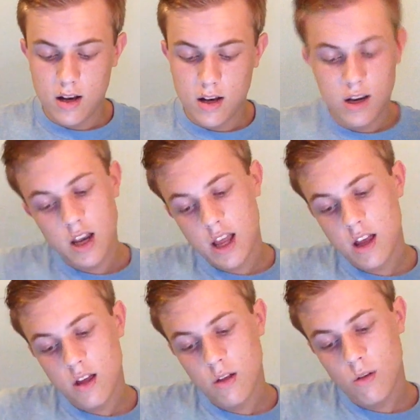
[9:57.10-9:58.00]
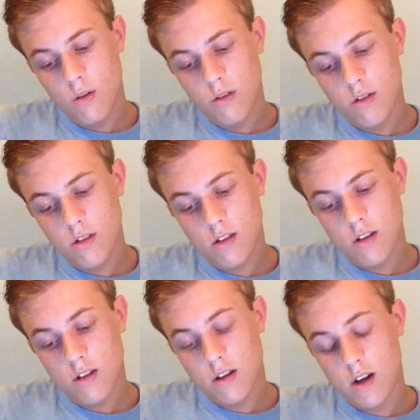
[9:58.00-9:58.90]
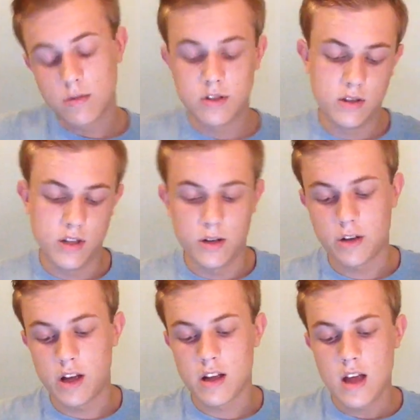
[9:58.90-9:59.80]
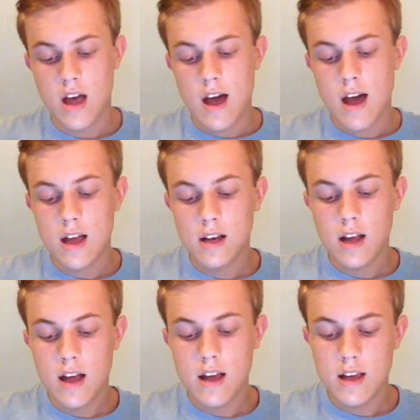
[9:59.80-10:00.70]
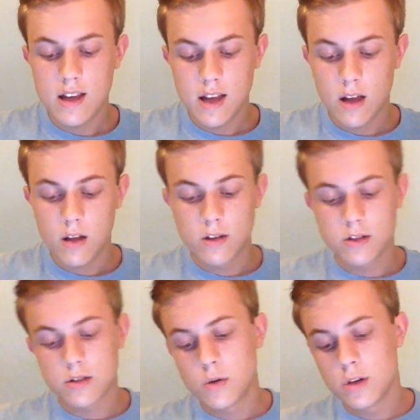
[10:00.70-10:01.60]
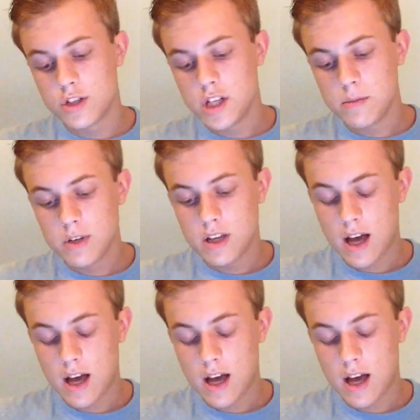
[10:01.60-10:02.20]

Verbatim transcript: Nail. I'm just. No, okay. N A E L underscore G B